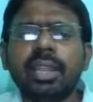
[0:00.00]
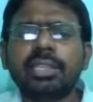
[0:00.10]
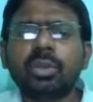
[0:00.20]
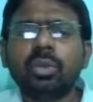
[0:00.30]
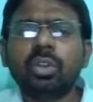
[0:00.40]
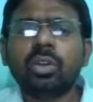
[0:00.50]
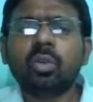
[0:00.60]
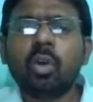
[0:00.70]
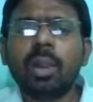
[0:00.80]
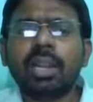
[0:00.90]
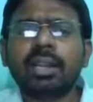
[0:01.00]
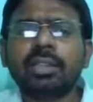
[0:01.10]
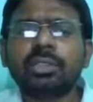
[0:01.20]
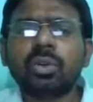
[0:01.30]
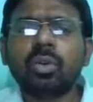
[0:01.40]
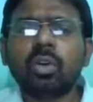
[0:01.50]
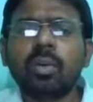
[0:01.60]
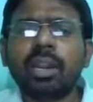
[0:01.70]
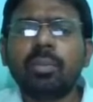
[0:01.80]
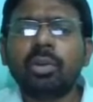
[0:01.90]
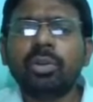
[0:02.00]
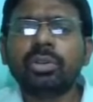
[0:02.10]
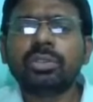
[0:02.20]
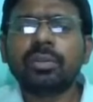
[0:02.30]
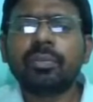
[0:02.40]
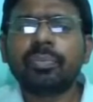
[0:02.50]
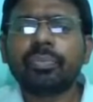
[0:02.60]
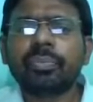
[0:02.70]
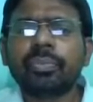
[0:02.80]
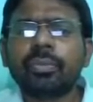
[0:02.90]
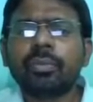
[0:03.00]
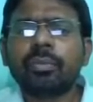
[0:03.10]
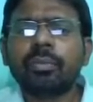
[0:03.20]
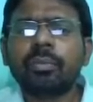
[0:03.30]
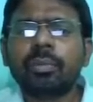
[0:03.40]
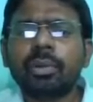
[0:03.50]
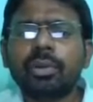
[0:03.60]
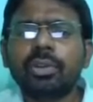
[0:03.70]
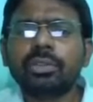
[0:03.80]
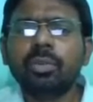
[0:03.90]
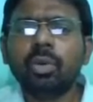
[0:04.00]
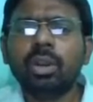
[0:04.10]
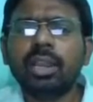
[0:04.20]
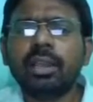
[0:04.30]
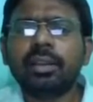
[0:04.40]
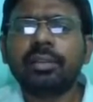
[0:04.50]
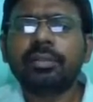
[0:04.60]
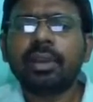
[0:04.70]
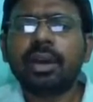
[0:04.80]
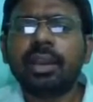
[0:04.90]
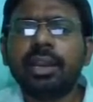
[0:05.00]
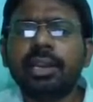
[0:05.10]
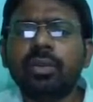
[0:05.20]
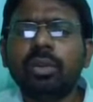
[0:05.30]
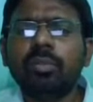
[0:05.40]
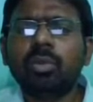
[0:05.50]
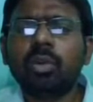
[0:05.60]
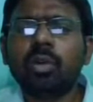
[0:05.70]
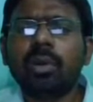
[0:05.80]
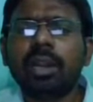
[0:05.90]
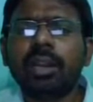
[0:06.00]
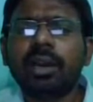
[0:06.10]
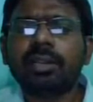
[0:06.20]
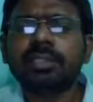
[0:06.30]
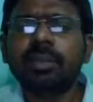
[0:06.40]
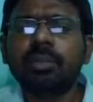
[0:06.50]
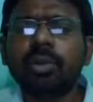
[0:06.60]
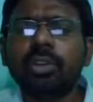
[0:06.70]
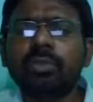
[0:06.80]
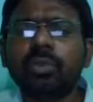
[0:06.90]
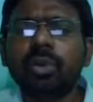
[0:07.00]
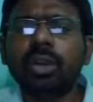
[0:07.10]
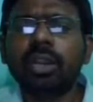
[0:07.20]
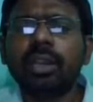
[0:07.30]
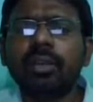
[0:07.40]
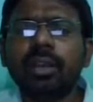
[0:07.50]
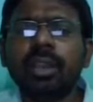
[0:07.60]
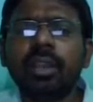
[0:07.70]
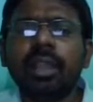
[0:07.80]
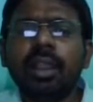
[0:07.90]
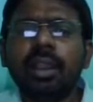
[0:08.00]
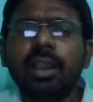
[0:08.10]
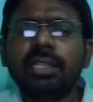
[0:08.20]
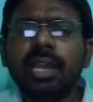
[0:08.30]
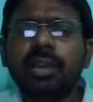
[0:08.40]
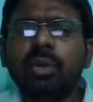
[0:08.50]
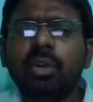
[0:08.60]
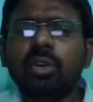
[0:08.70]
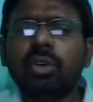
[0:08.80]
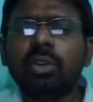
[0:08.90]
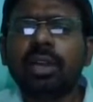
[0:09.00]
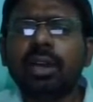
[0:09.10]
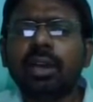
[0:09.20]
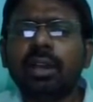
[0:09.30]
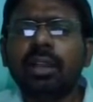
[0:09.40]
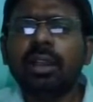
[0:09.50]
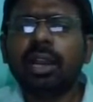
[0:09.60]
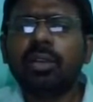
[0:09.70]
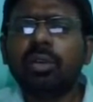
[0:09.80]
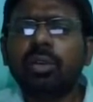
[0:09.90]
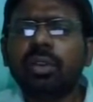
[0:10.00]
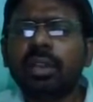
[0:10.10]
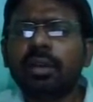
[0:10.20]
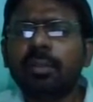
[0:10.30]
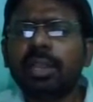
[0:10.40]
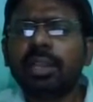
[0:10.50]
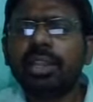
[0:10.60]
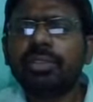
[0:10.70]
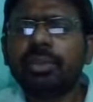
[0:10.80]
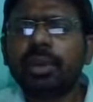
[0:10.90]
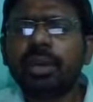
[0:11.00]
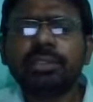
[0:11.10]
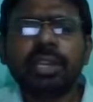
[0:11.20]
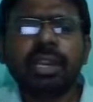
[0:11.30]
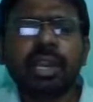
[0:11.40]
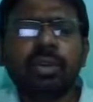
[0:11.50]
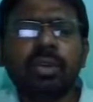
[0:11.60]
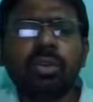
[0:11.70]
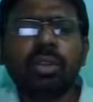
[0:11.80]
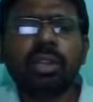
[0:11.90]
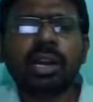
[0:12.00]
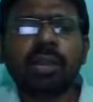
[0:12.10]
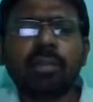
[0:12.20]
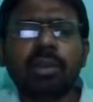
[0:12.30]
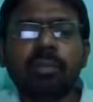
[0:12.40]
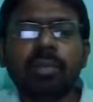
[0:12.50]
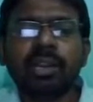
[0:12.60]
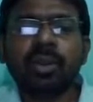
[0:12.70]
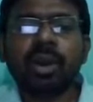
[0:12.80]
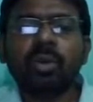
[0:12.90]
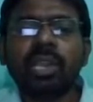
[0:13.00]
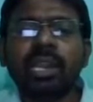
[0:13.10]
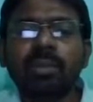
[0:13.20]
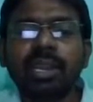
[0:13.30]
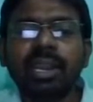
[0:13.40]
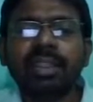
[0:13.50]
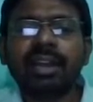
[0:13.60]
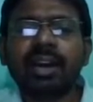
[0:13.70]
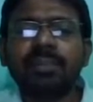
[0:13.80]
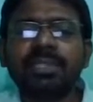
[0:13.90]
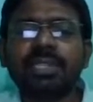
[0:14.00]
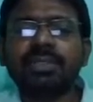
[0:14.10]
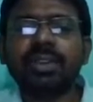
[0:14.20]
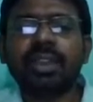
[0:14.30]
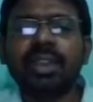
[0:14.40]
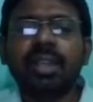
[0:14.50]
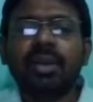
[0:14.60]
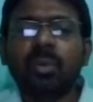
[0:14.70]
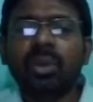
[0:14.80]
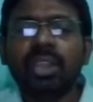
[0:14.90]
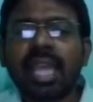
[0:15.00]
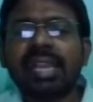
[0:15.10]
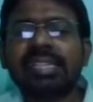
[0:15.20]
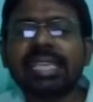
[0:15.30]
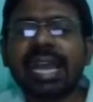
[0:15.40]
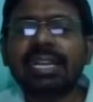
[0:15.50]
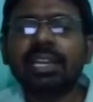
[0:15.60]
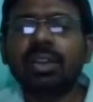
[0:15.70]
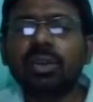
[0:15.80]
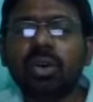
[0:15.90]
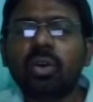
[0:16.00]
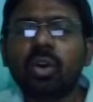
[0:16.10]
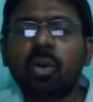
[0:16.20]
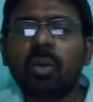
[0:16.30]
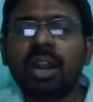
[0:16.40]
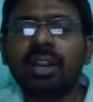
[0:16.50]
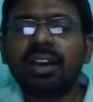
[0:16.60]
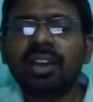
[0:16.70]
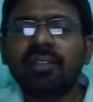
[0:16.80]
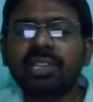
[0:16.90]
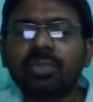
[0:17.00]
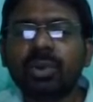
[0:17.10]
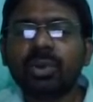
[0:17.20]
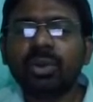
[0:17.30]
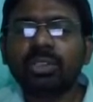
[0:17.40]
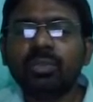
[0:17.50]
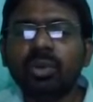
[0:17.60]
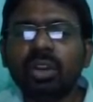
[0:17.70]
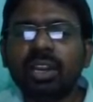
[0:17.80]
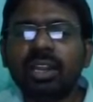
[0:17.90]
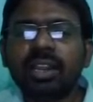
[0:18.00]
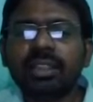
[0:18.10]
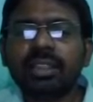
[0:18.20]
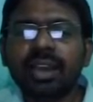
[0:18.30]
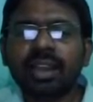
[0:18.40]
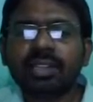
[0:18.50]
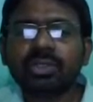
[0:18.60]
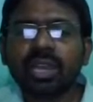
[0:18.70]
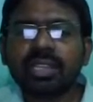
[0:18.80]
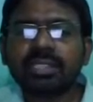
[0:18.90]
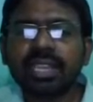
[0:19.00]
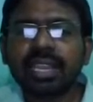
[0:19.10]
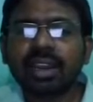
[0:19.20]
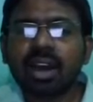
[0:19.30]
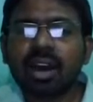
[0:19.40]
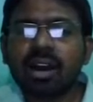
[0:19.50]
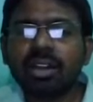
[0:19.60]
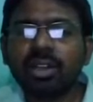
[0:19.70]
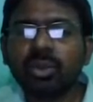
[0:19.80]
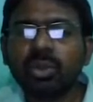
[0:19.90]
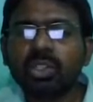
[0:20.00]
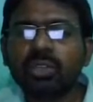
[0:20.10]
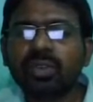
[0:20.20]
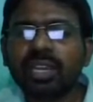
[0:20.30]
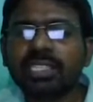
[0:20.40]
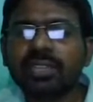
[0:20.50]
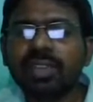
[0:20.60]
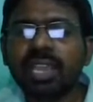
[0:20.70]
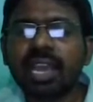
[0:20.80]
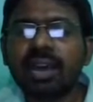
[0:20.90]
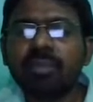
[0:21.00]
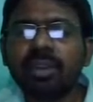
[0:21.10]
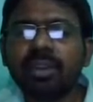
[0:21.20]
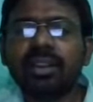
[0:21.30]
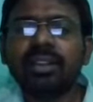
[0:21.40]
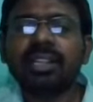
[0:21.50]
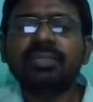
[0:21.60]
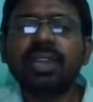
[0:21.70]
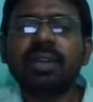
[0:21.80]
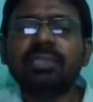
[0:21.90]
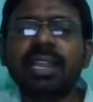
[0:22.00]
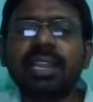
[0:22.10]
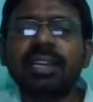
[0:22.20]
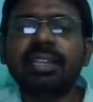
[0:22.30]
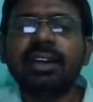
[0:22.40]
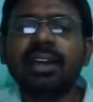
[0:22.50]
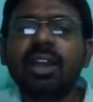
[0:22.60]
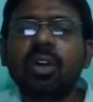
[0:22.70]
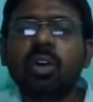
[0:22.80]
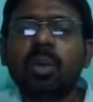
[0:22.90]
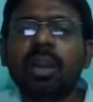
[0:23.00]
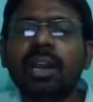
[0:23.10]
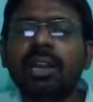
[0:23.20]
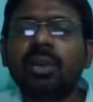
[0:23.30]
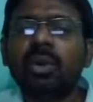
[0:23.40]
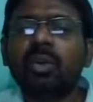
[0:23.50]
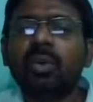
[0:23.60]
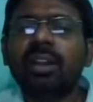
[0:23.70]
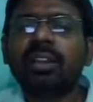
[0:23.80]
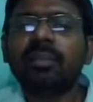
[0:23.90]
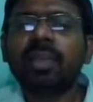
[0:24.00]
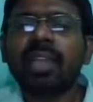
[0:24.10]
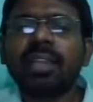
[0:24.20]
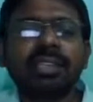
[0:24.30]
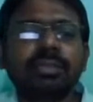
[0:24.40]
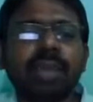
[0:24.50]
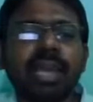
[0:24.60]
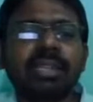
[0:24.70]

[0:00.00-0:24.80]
Next, you know the cobalt also. Cobalt produce blue color. Already I told you cobalt oxide produce blue color. Okay. Next, I don't know the magnesium oxide. I don't know the carbon, but you have to eliminate the options. Okay. We exactly know cobalt always produce blue color. They are also asking not used for achieving amber color. That's why I'm selecting the cobalt. I don't want the manganese.